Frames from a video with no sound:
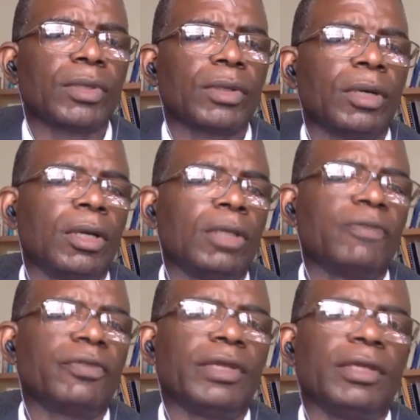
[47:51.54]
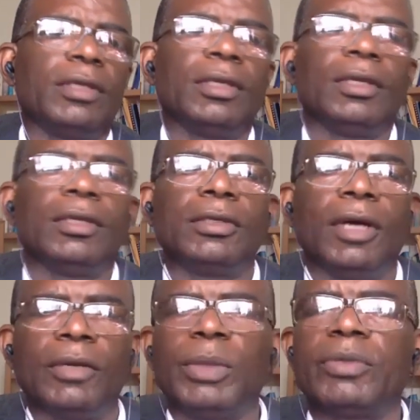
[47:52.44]
all of the
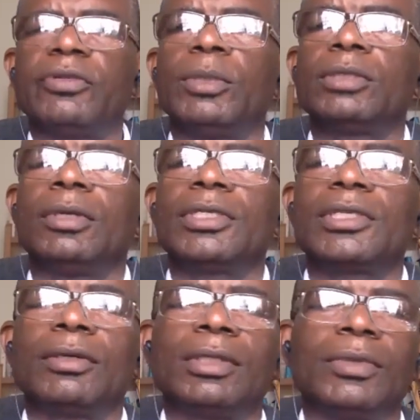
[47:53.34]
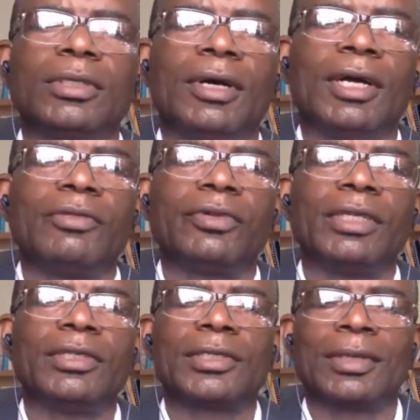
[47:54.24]
young people from across South Leeward
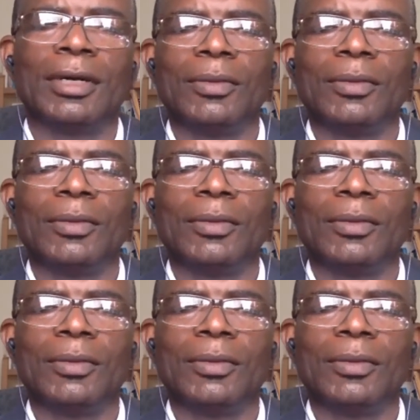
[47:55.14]
Conference,